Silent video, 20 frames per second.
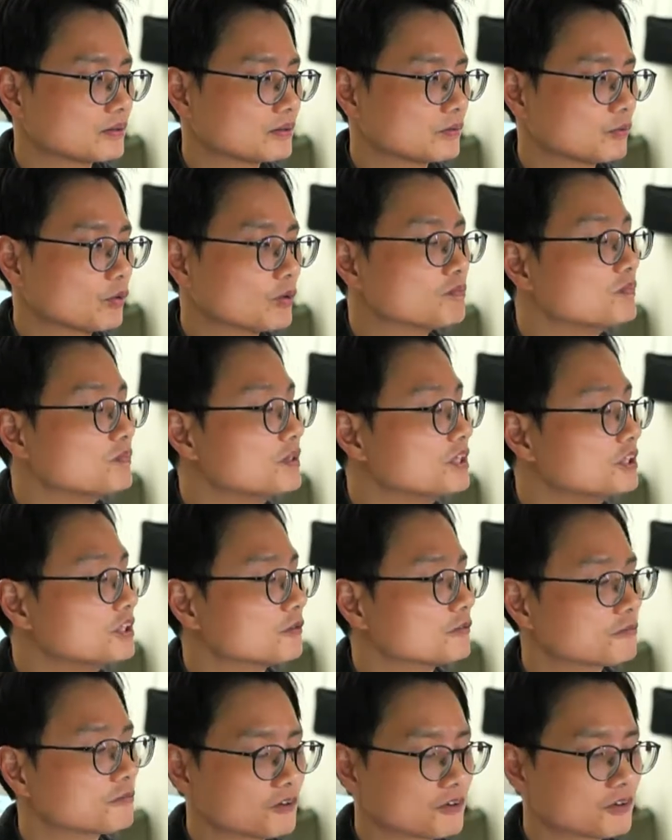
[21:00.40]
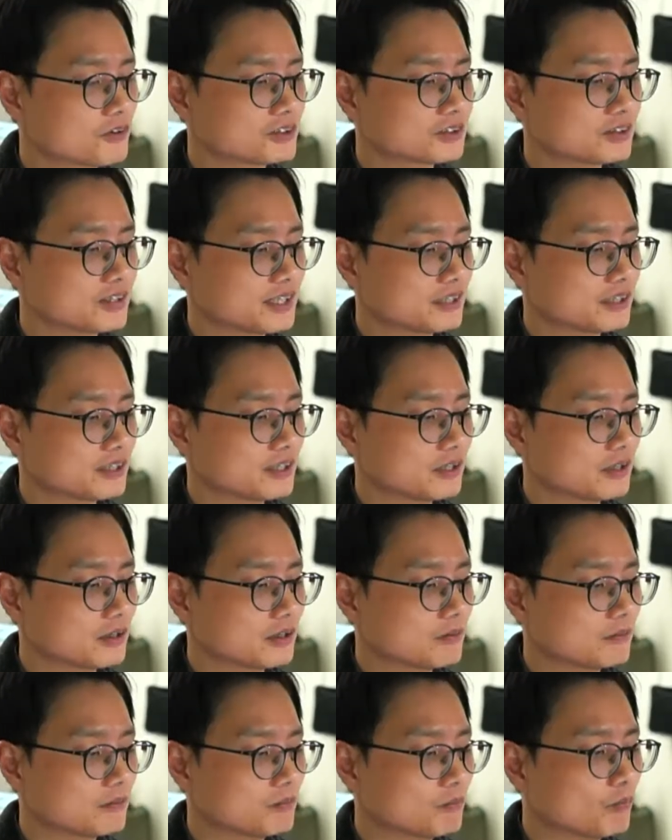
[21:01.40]
one medium focus, like a
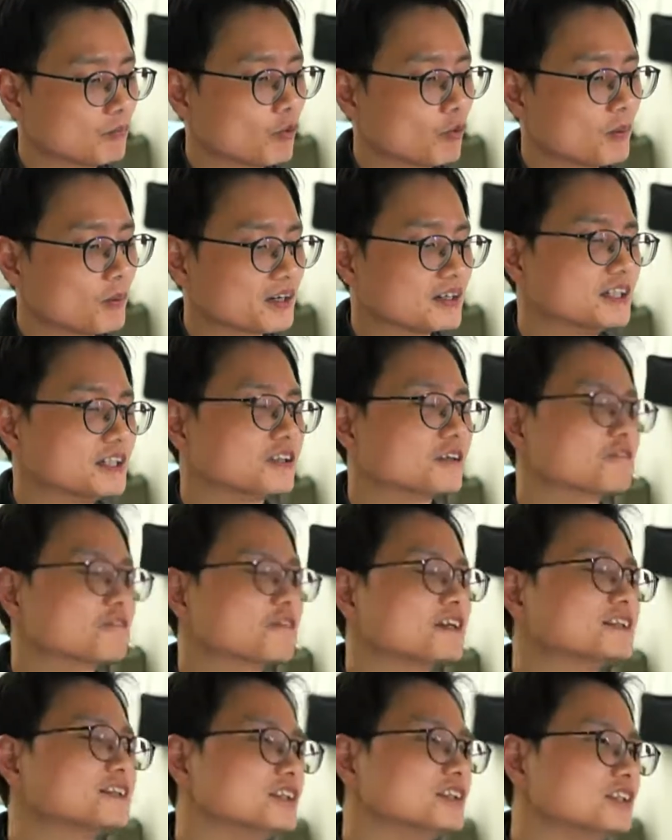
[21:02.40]
mobile interface